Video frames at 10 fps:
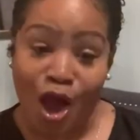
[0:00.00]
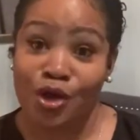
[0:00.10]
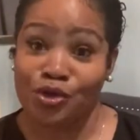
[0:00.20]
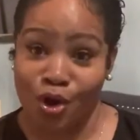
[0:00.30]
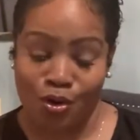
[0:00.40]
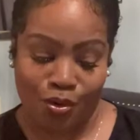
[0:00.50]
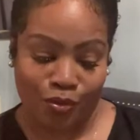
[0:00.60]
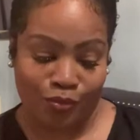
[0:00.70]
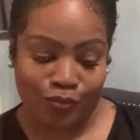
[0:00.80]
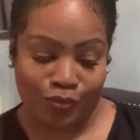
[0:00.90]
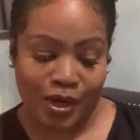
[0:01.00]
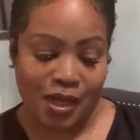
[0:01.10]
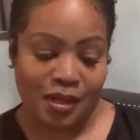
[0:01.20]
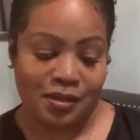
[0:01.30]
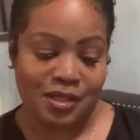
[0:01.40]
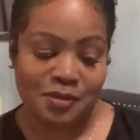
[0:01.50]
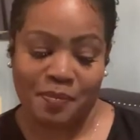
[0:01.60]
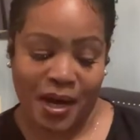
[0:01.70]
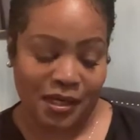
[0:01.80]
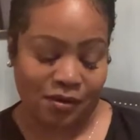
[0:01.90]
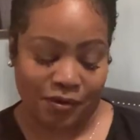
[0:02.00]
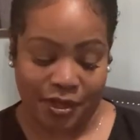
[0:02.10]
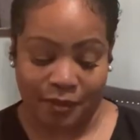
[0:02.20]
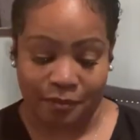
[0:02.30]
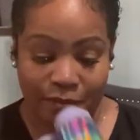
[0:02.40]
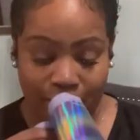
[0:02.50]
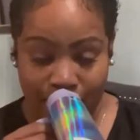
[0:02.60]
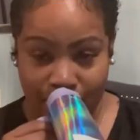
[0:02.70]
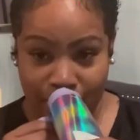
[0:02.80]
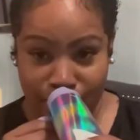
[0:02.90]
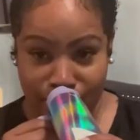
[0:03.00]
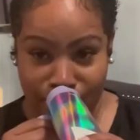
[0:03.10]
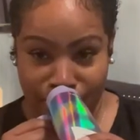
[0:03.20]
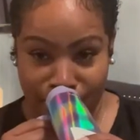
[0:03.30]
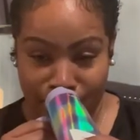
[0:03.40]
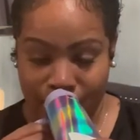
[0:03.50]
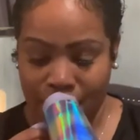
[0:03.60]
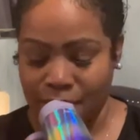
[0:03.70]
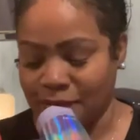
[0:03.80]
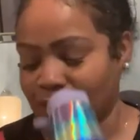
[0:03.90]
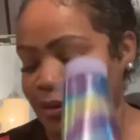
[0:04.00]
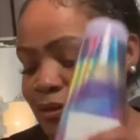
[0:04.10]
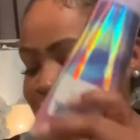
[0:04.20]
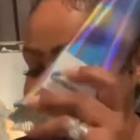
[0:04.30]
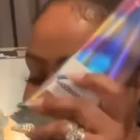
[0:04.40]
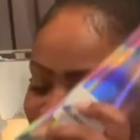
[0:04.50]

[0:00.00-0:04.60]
y'all, this body cream, oh my God.